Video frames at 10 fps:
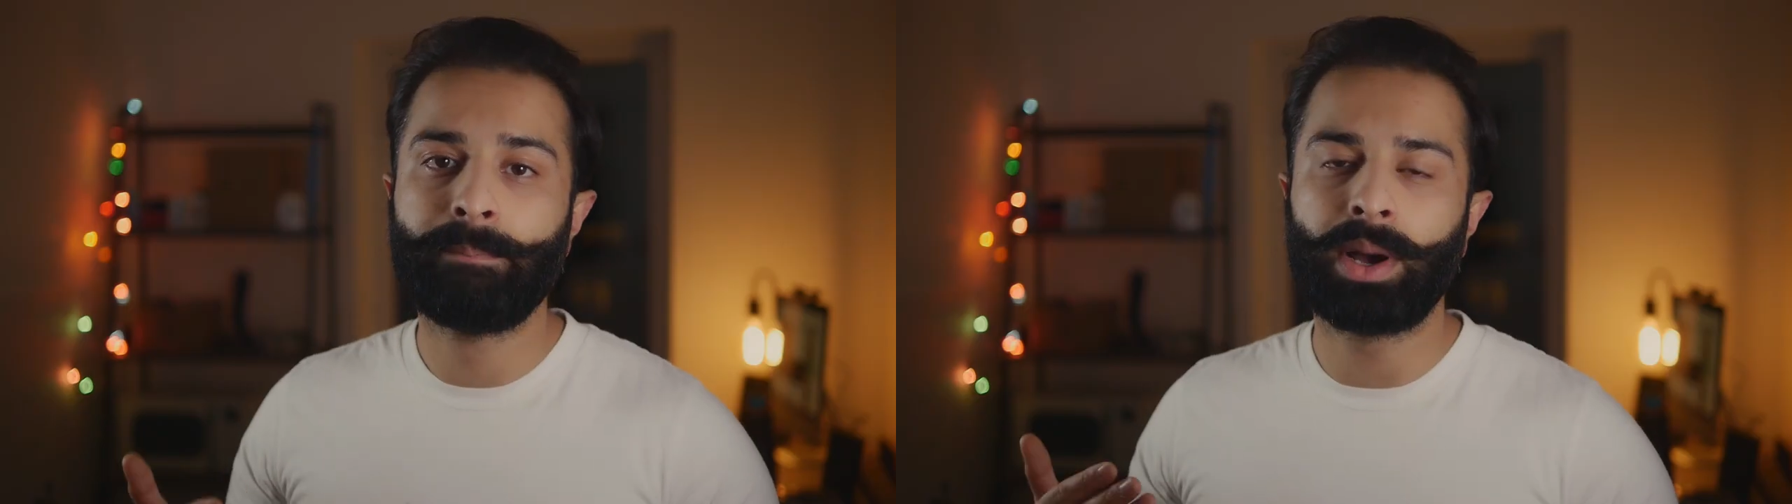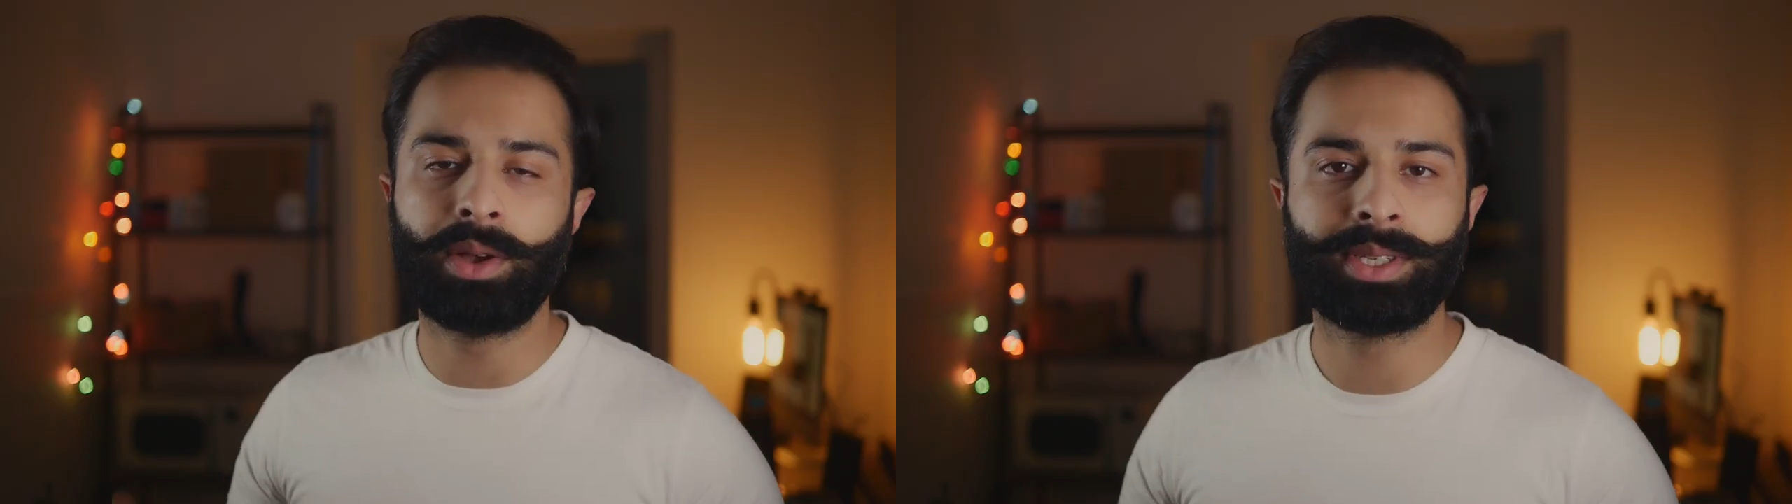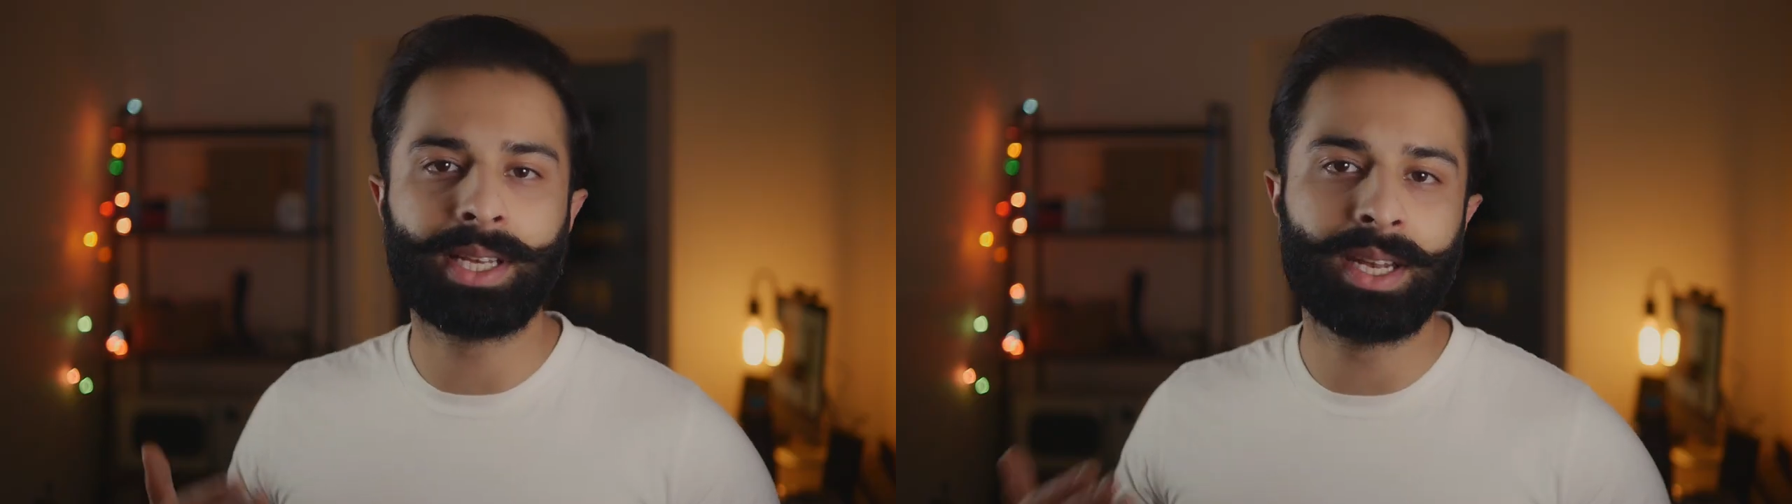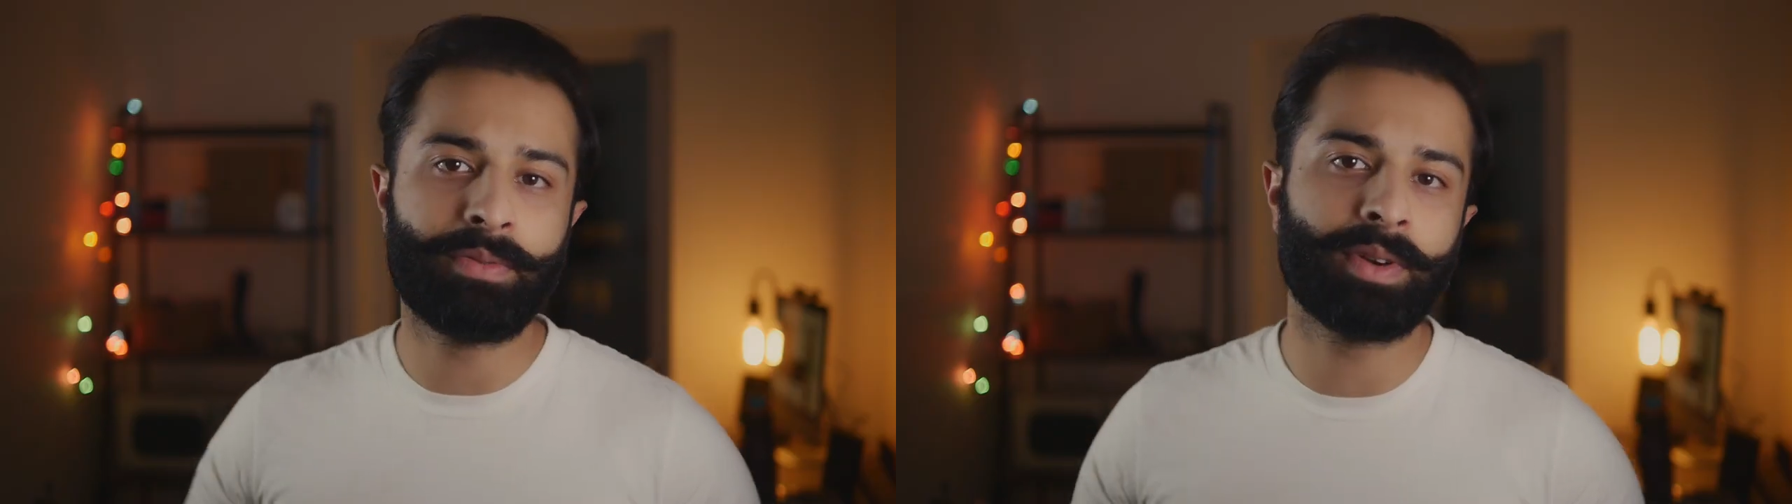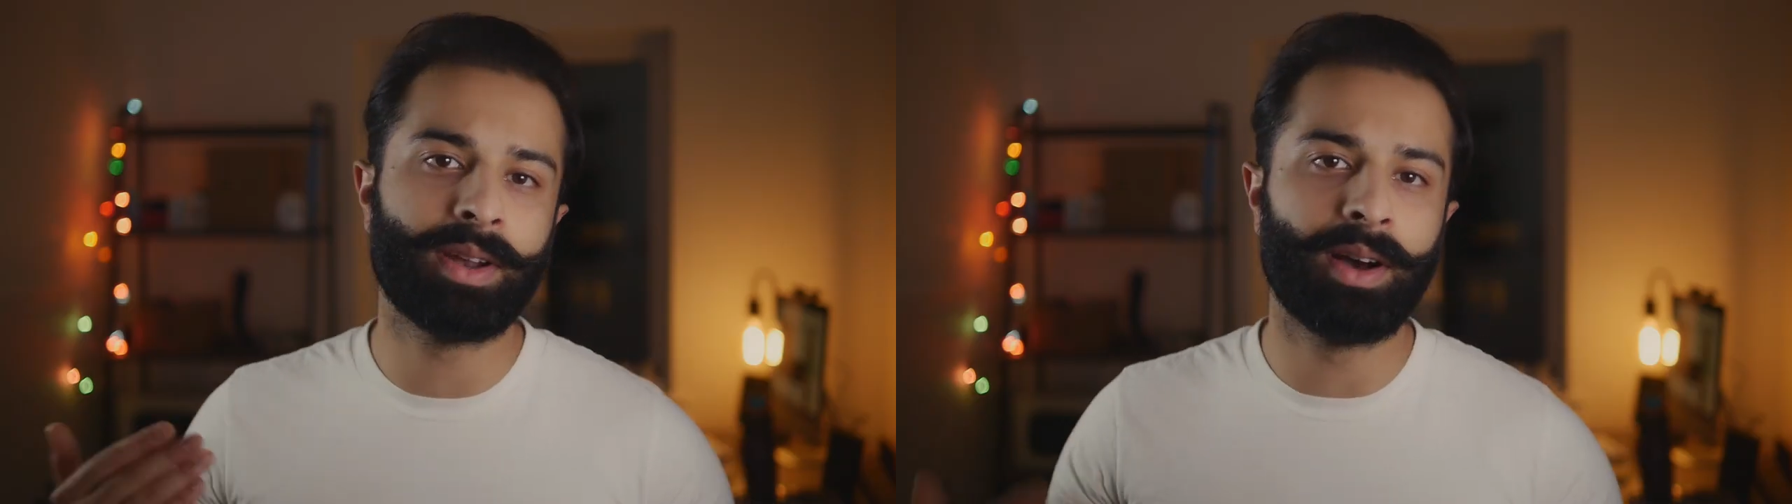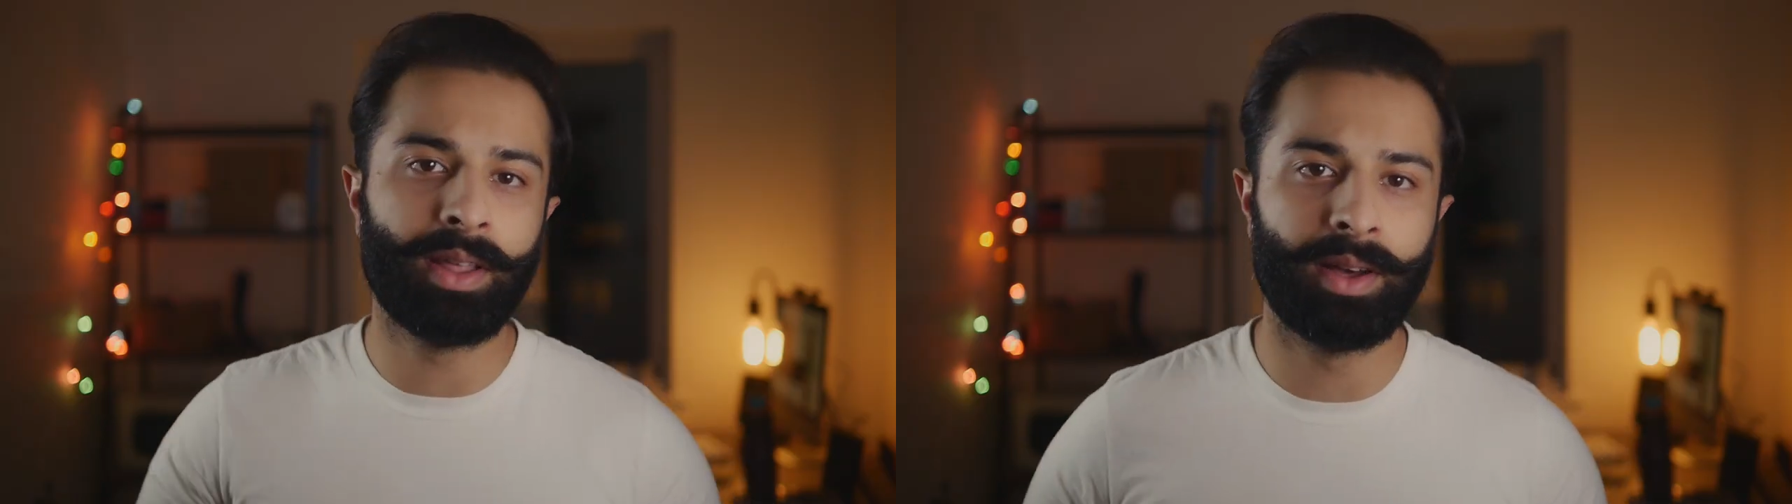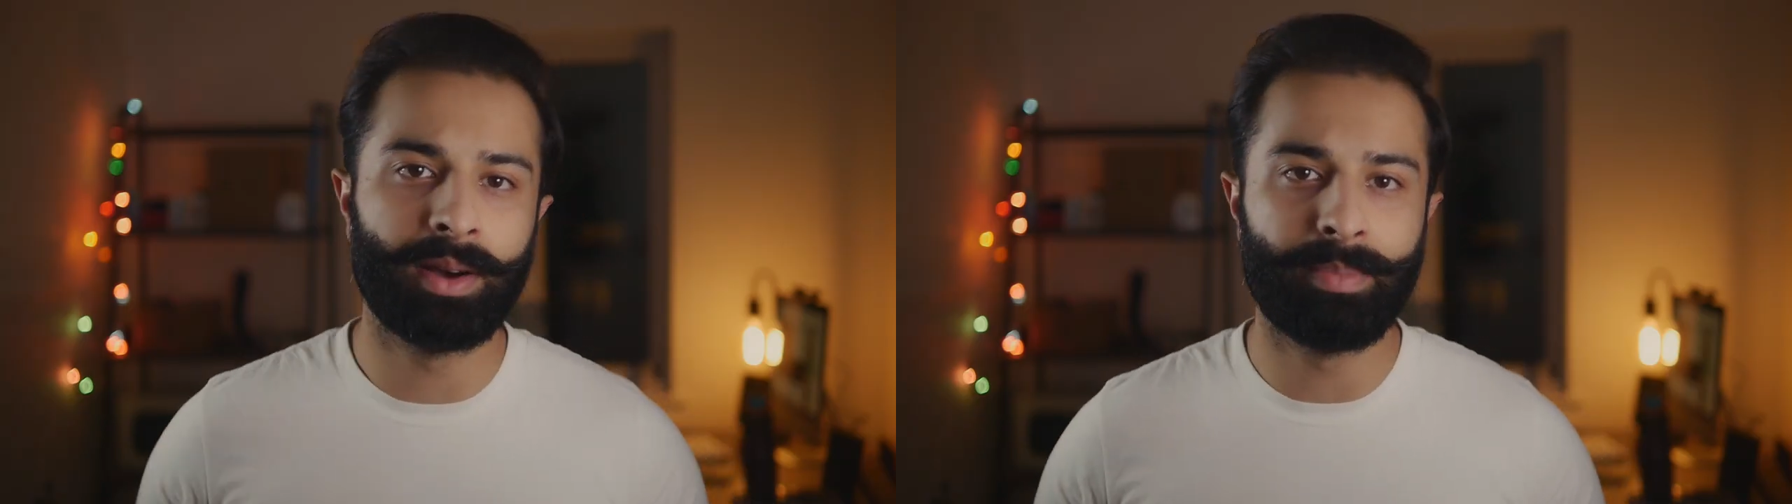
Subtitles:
by your significant other,